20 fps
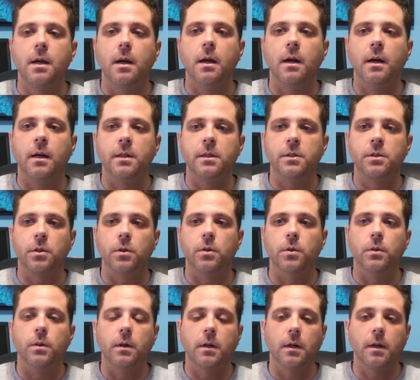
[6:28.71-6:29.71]
And
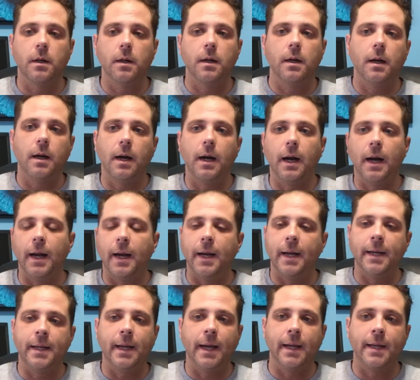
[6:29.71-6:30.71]
so
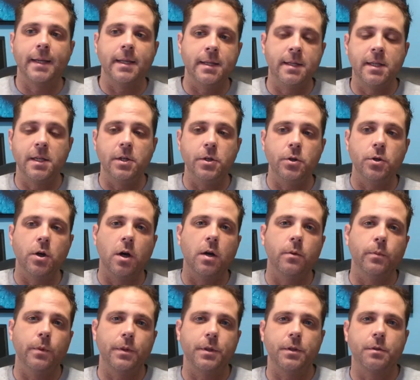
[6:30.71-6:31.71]
I continued
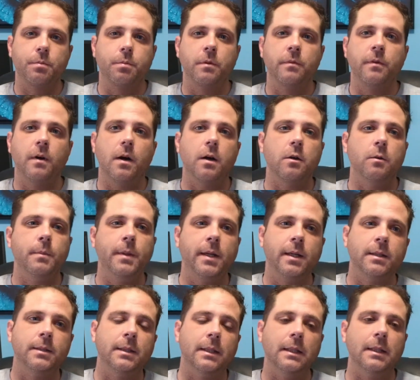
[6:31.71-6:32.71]
on with the Spravato
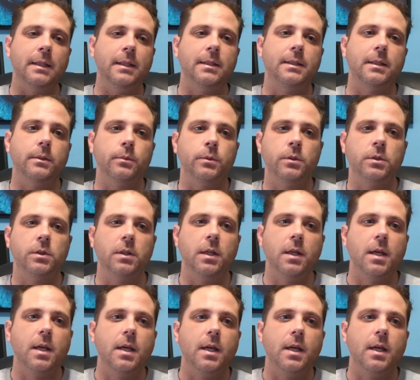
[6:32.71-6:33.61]
because at least it was